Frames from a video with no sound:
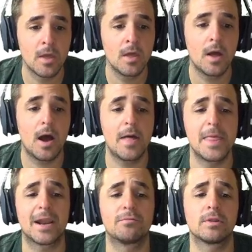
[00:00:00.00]
And then
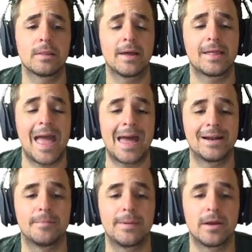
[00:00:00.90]
I really like adding a
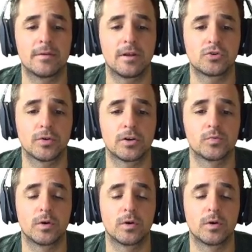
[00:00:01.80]
banner that triggers when